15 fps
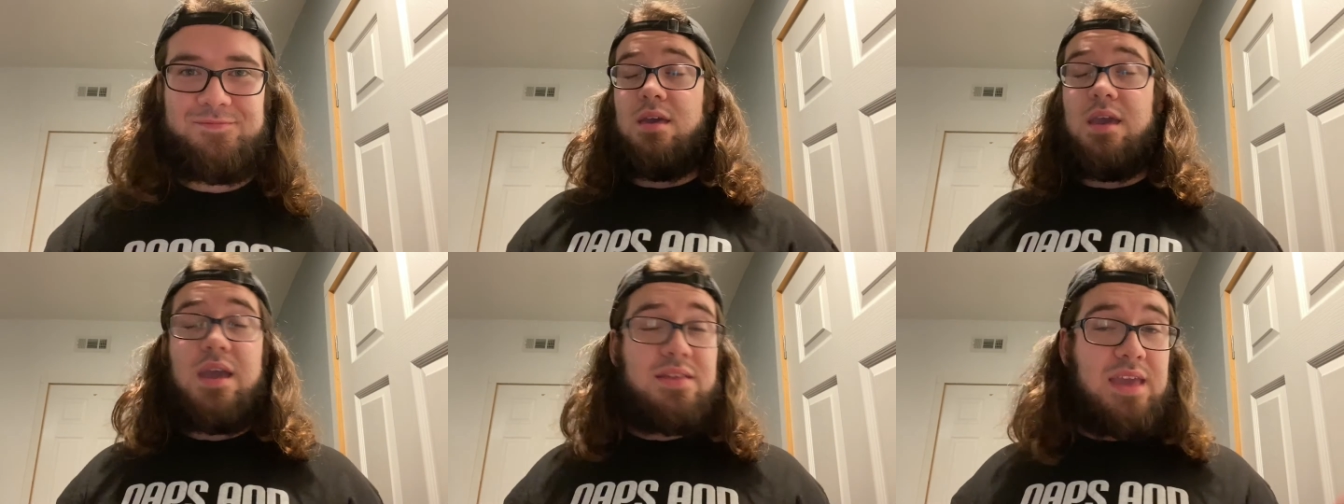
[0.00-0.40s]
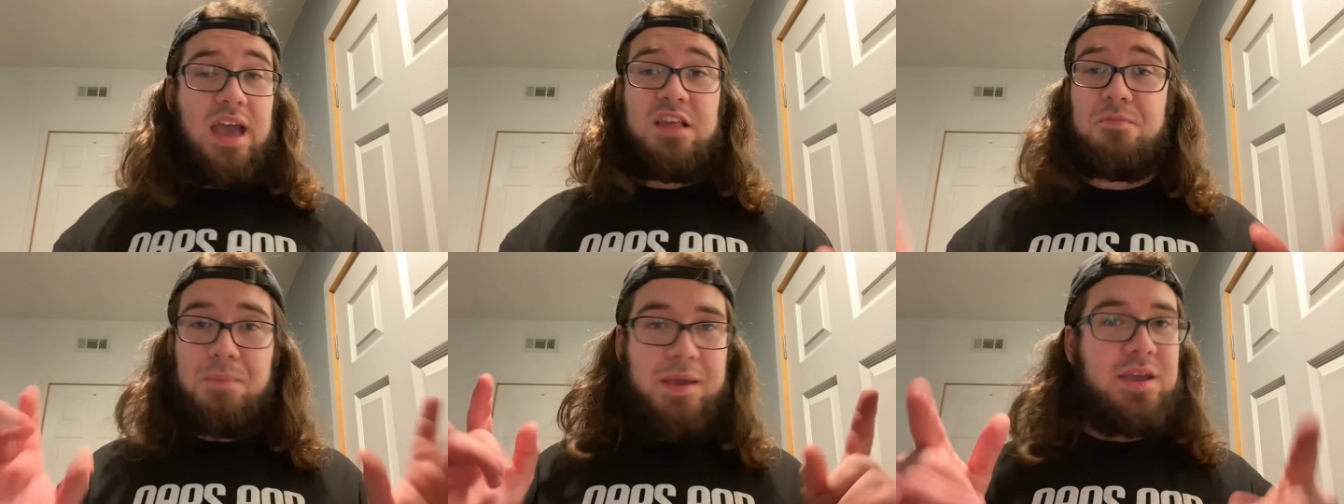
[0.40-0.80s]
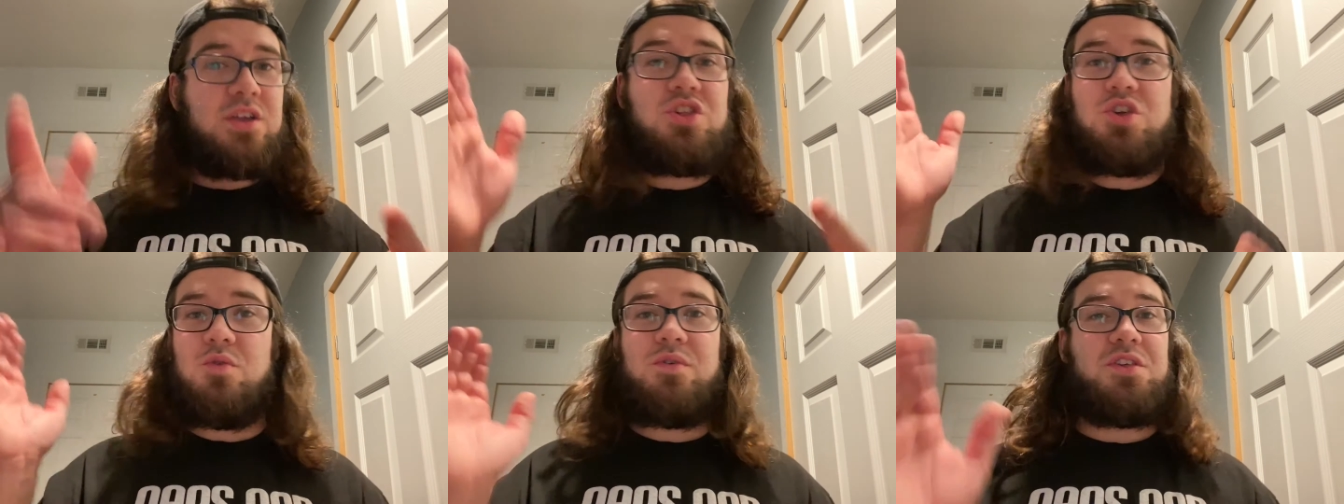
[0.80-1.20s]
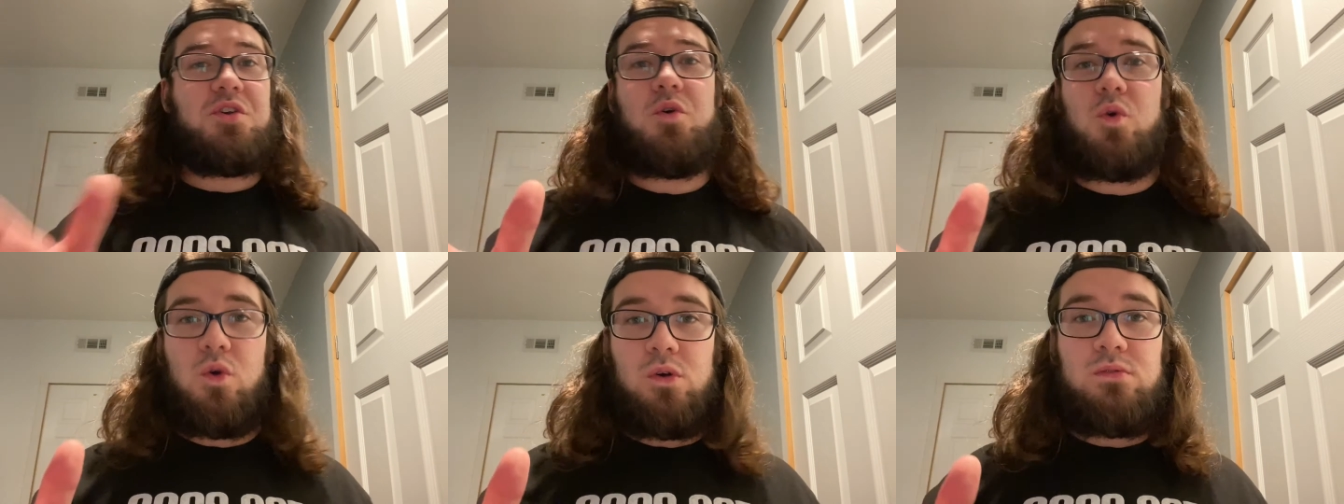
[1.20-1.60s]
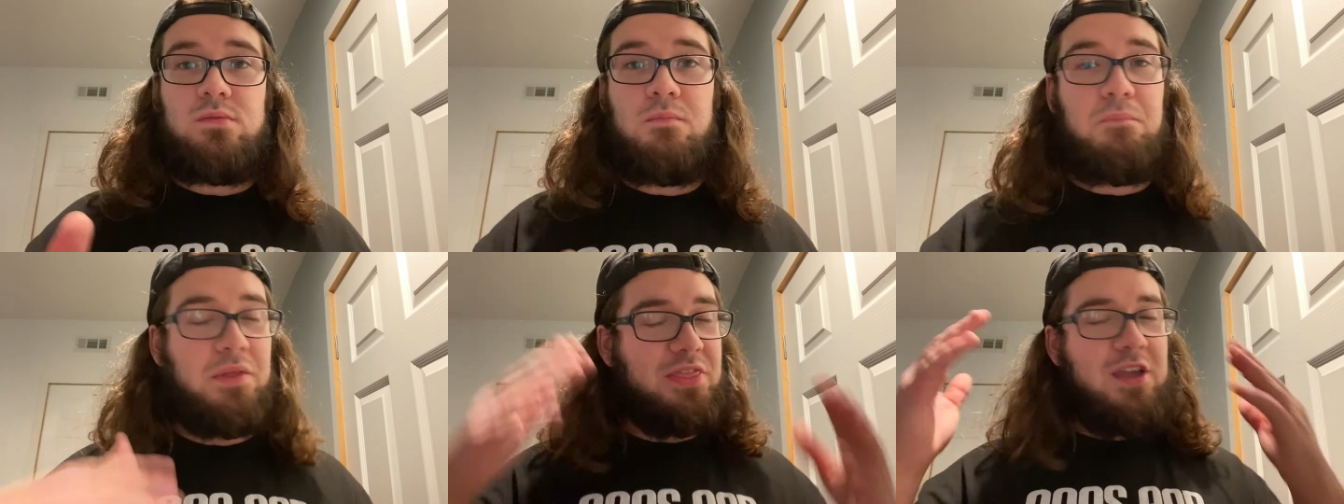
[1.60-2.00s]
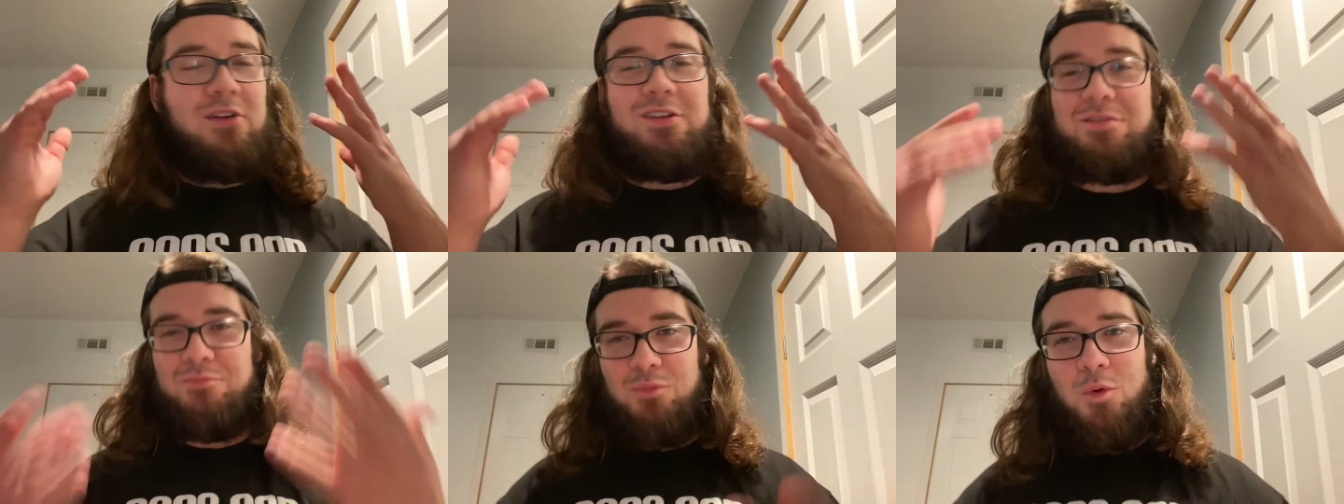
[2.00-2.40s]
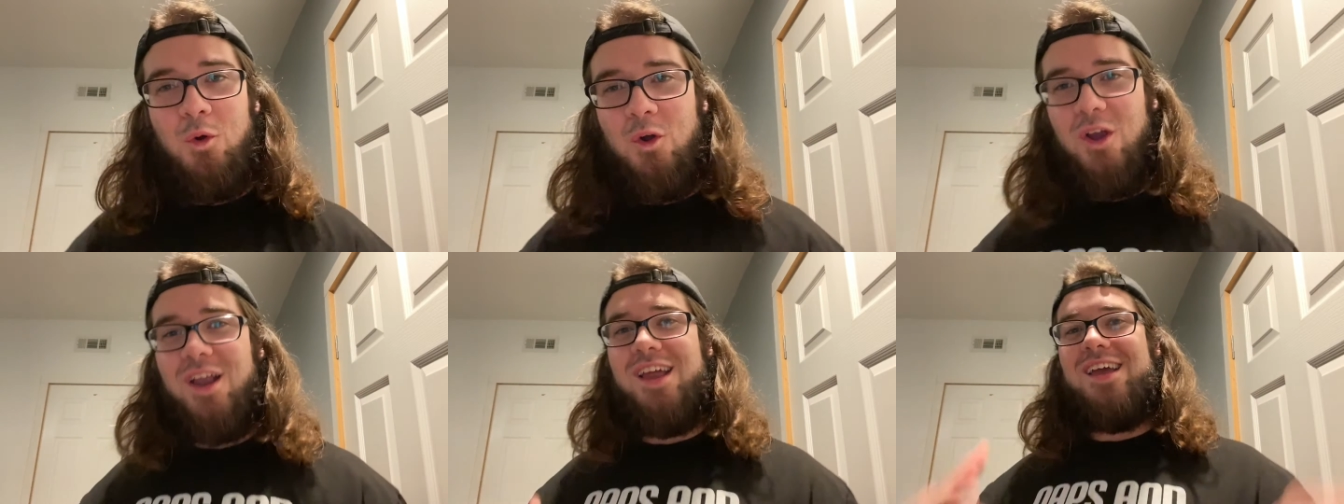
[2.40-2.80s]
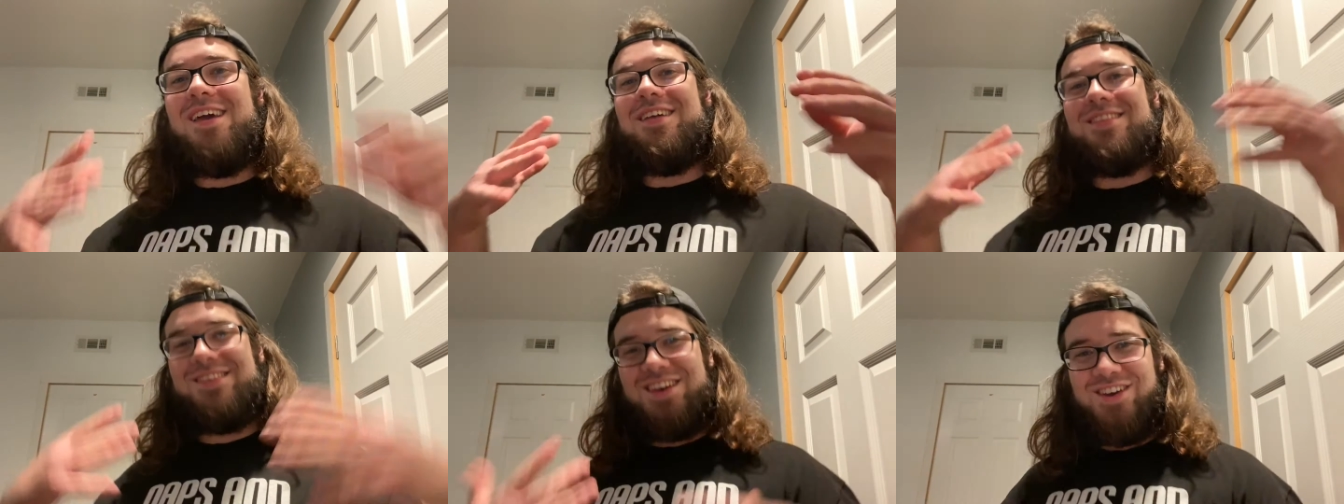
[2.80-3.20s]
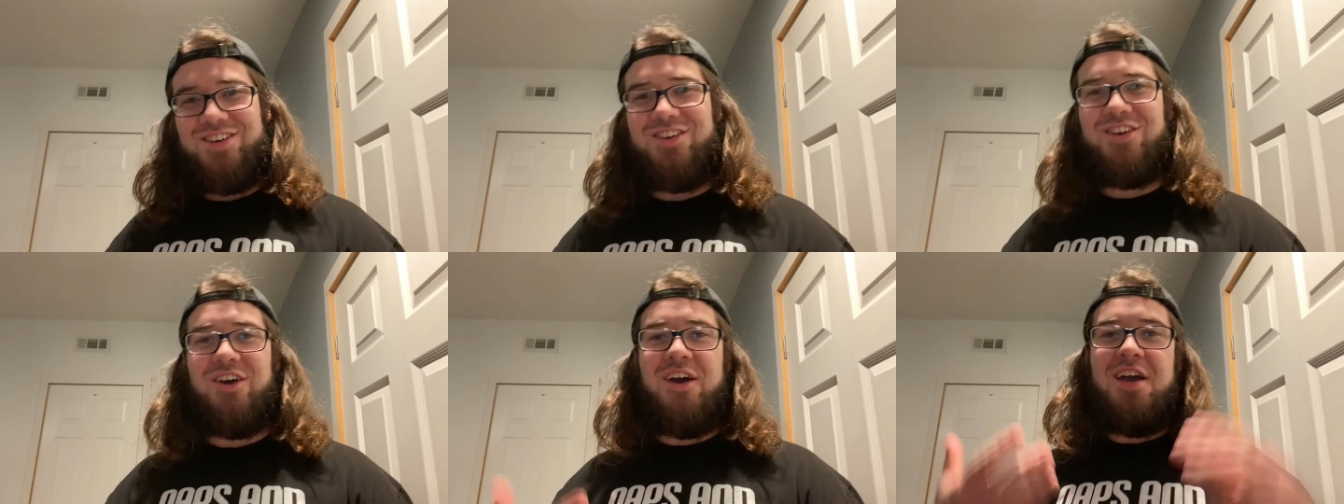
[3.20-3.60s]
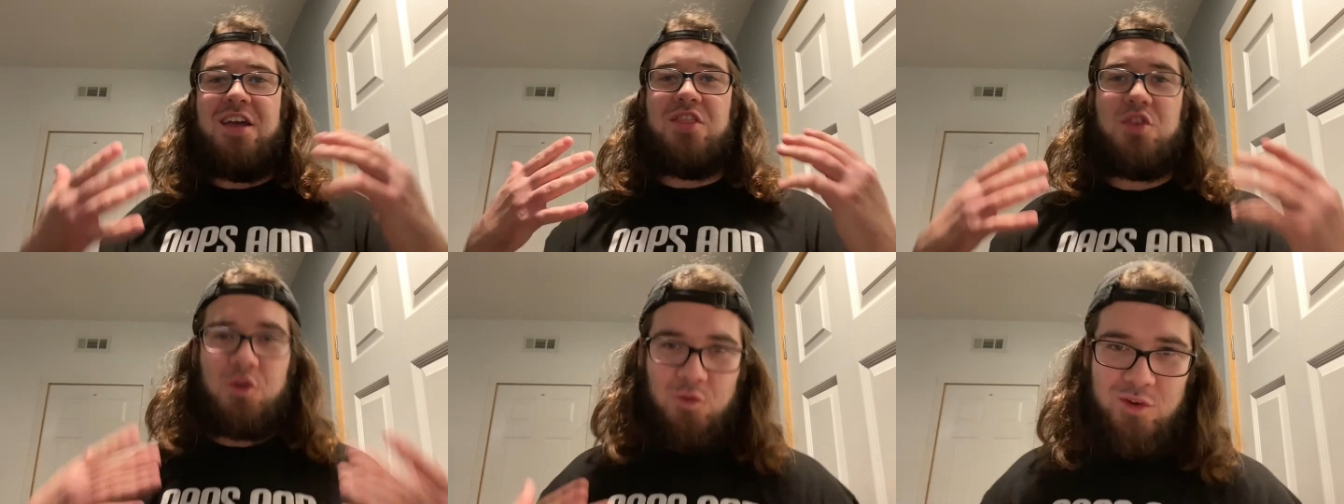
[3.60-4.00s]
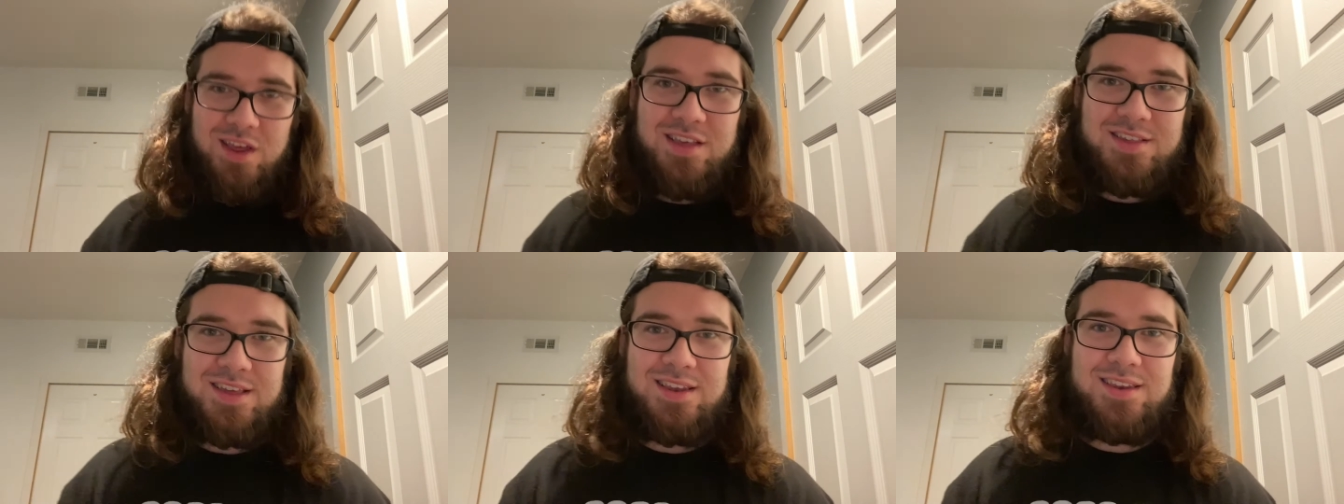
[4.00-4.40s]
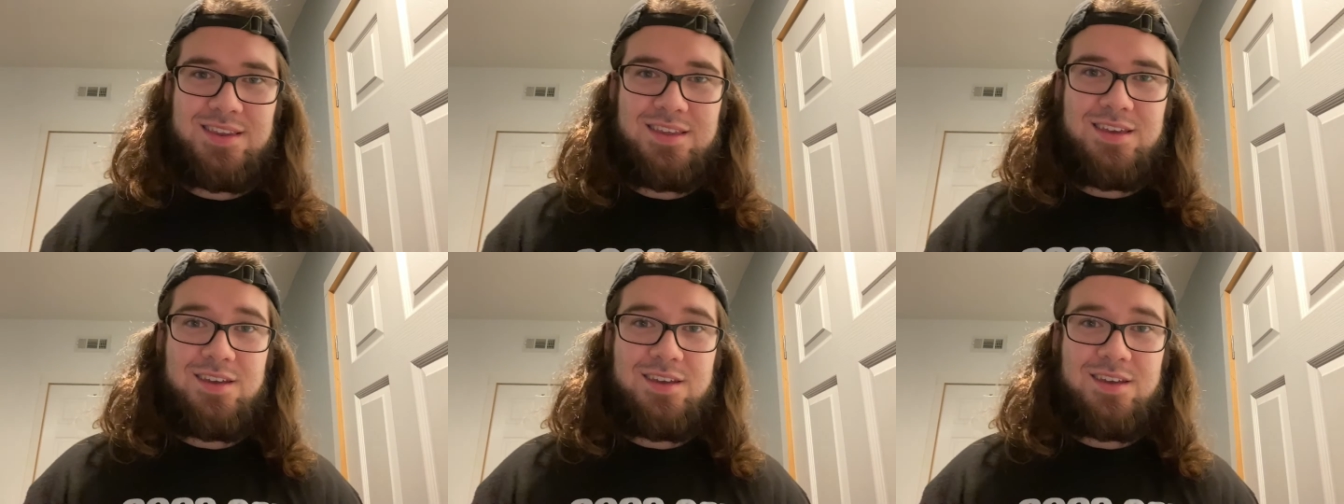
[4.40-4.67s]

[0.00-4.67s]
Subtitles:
And yes, Pikachu is cool, but there is more to the reason,